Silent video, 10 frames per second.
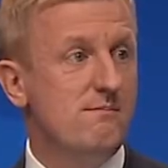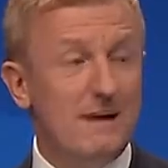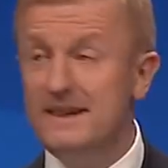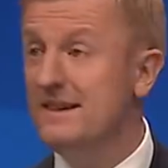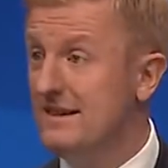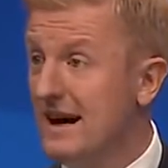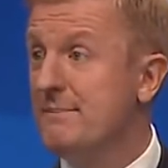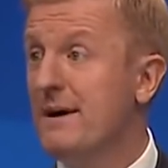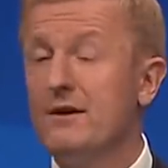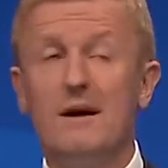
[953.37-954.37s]
Men
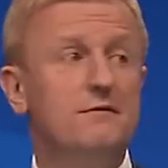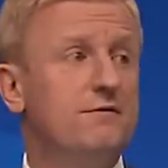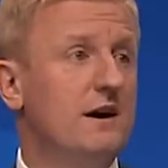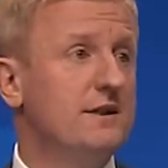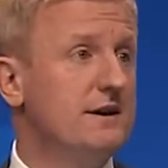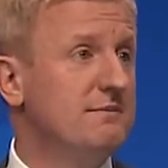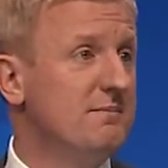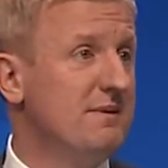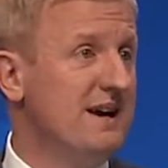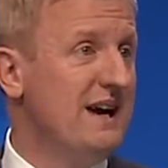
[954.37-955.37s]
like my grandfather,
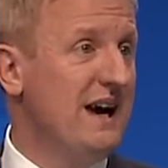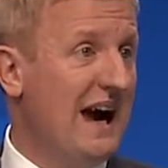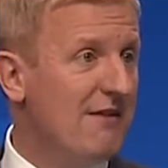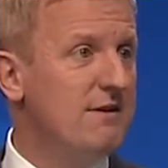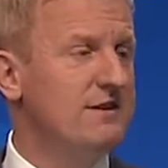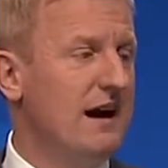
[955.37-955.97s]
Harry